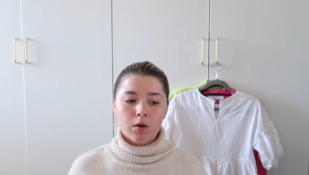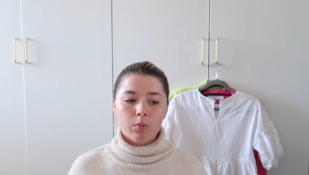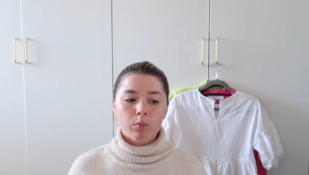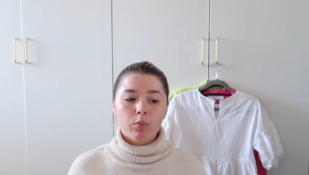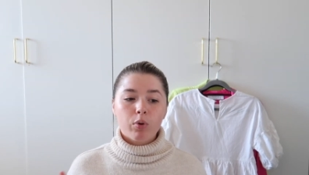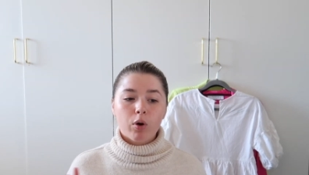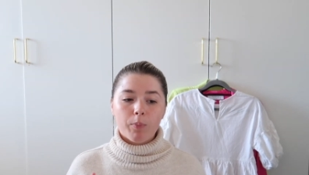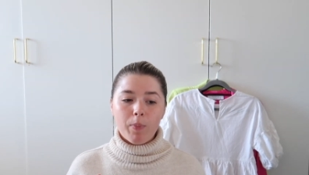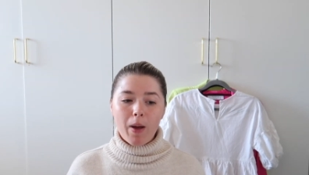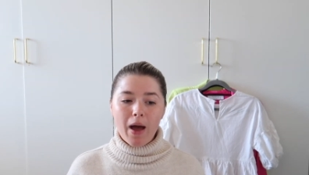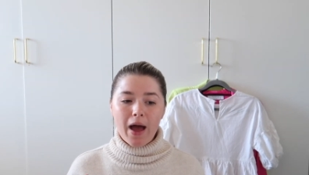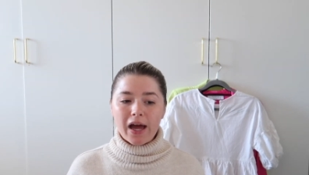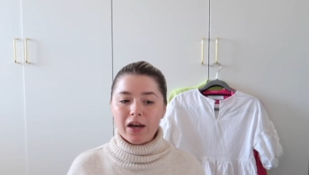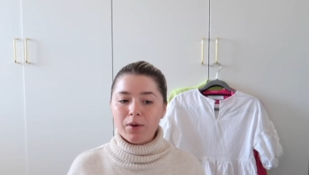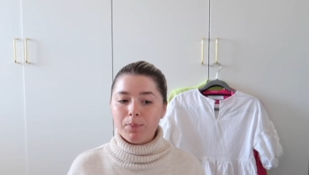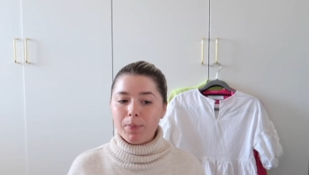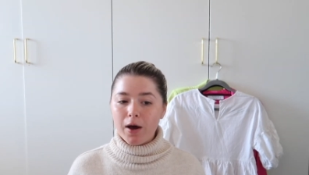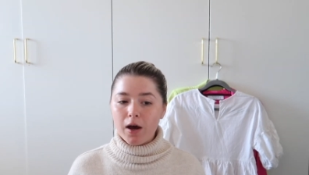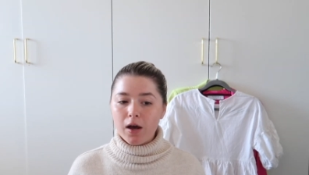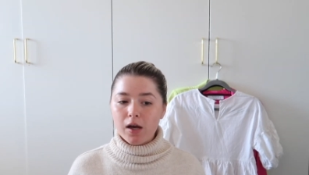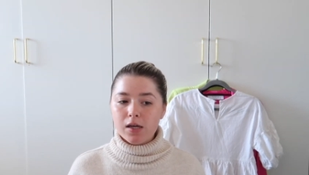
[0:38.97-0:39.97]
prepared
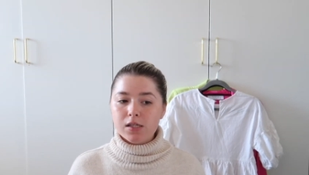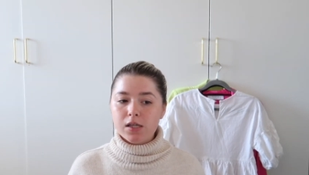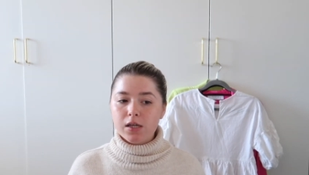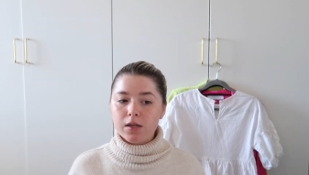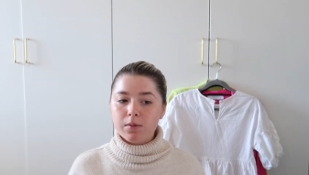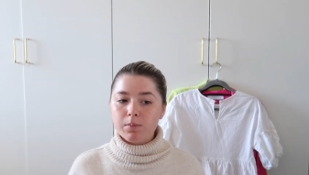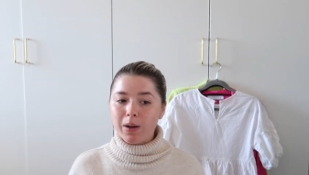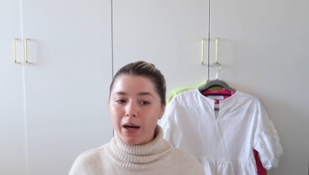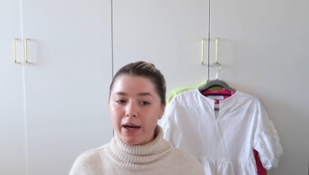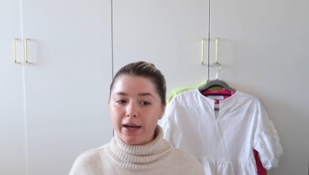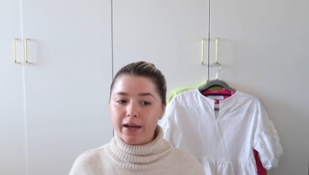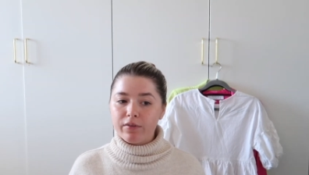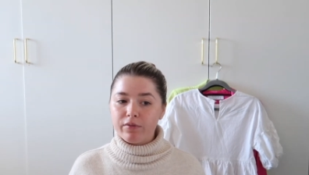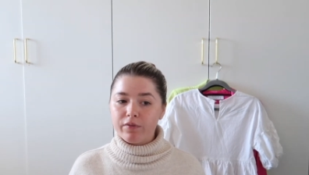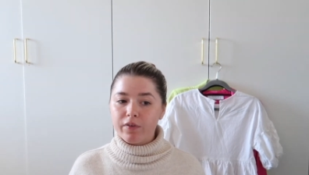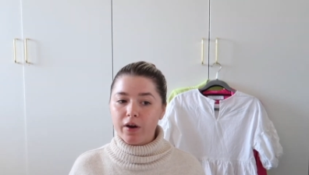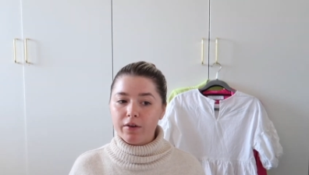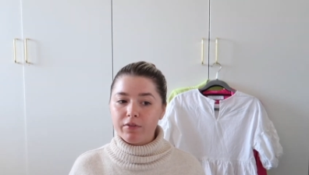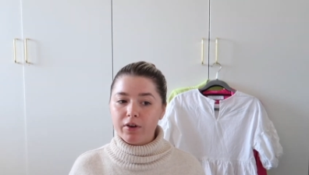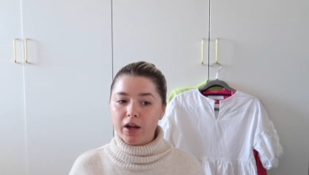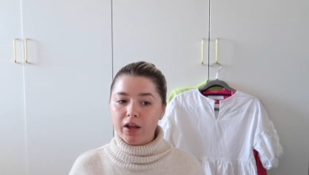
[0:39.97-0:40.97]
person packing
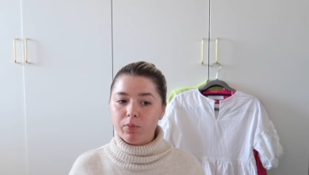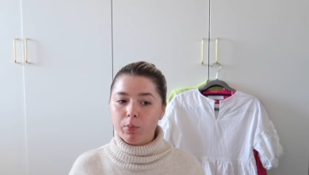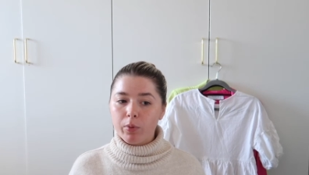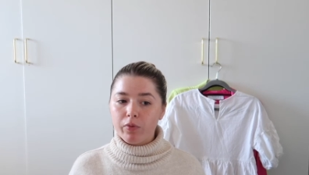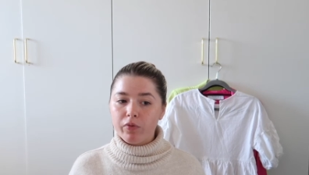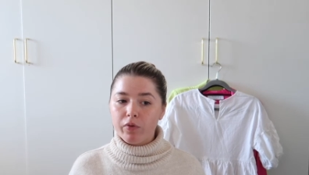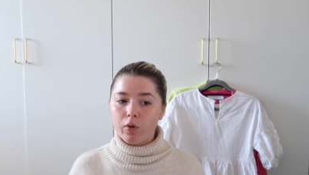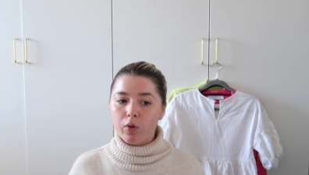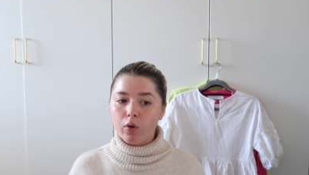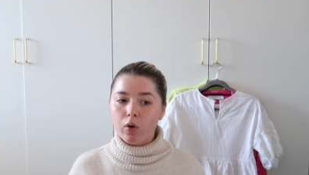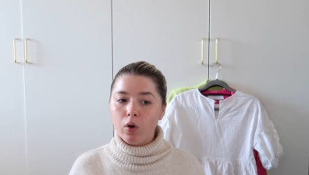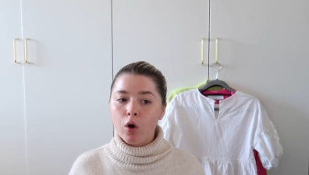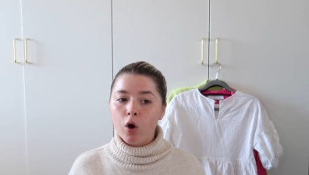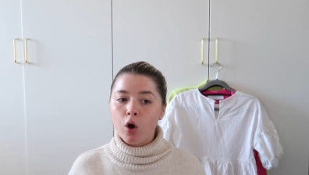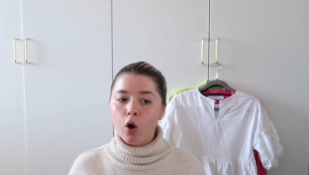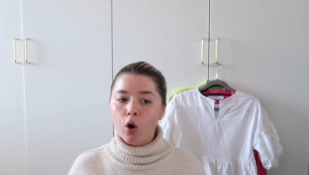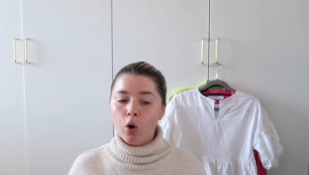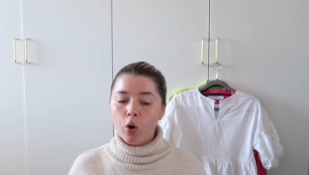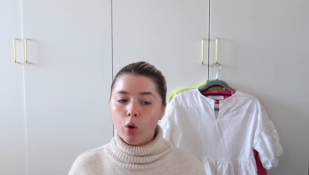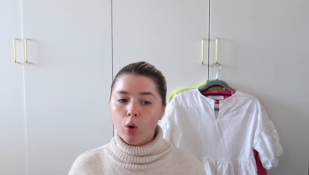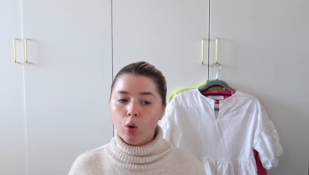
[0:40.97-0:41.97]
5 days before
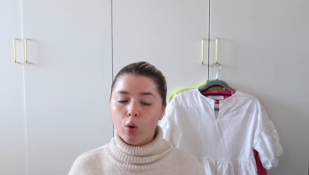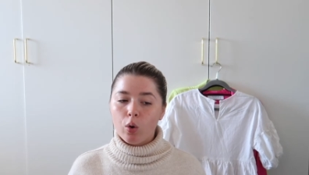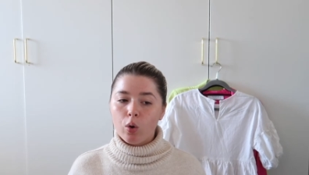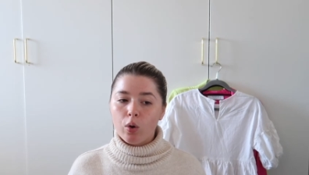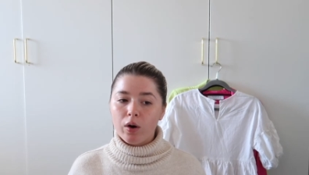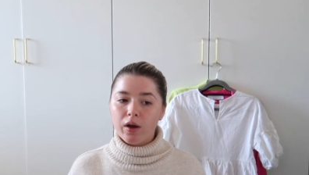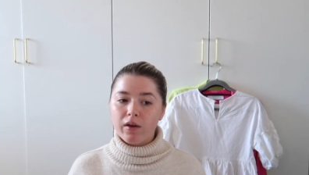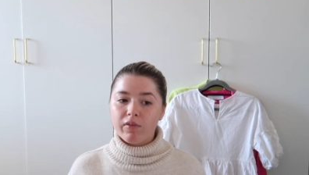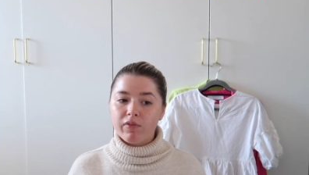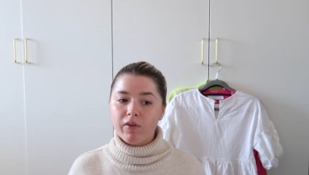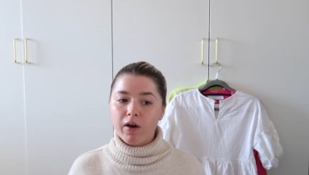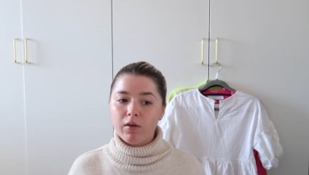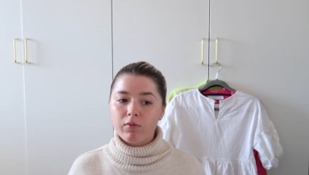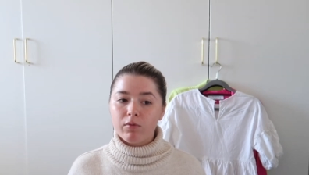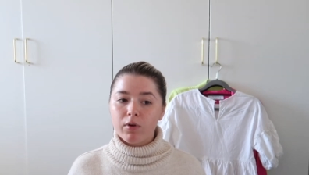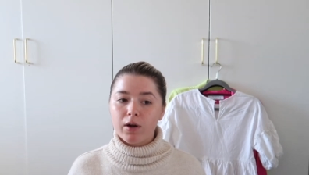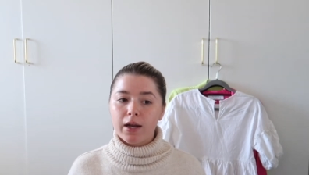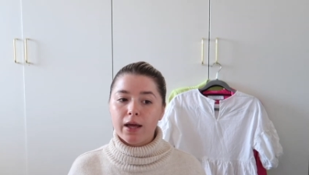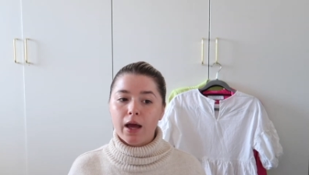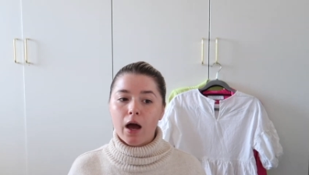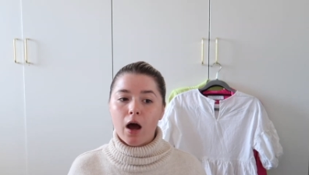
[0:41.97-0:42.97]
or if I'm
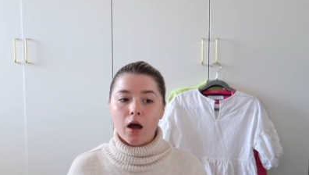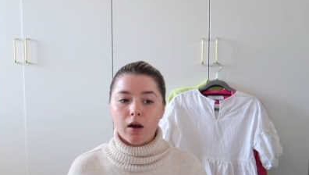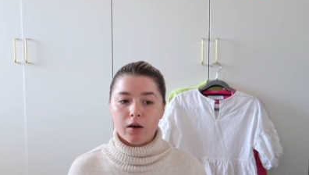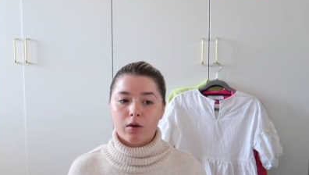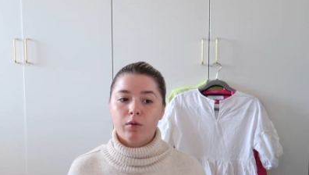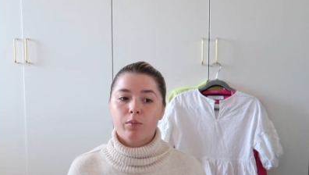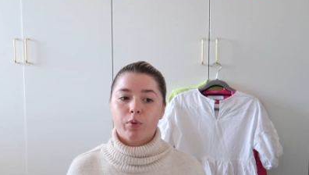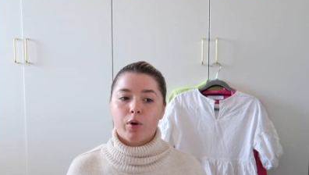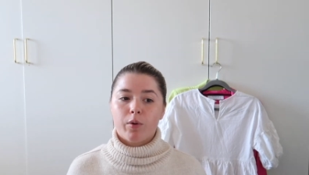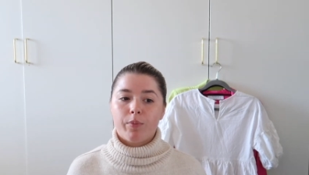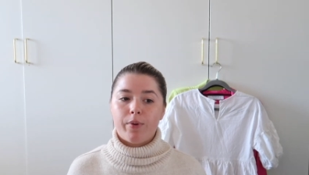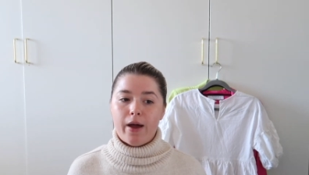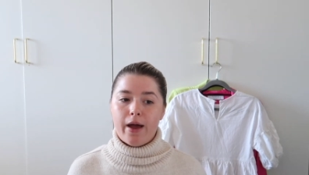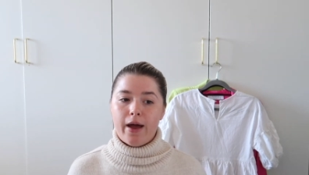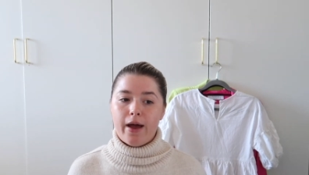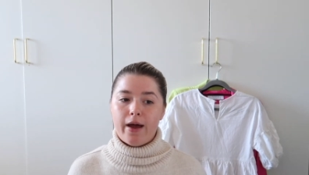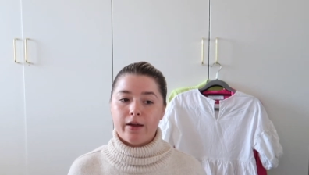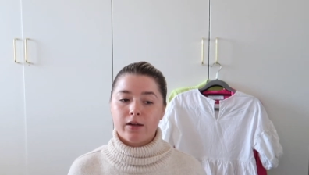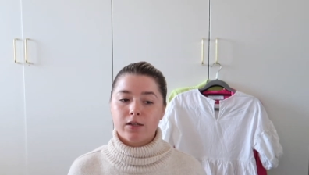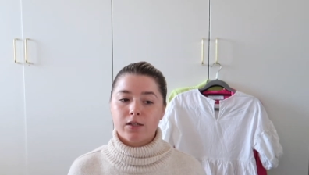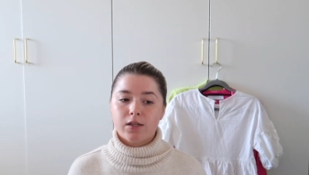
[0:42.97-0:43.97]
really
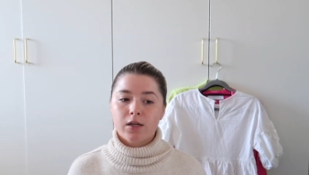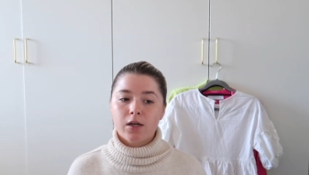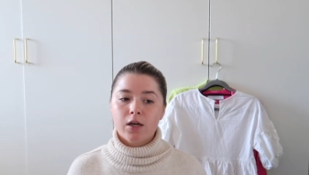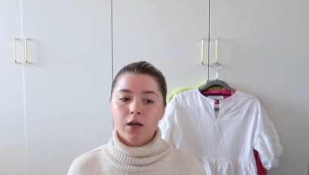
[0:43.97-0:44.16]
unprepared,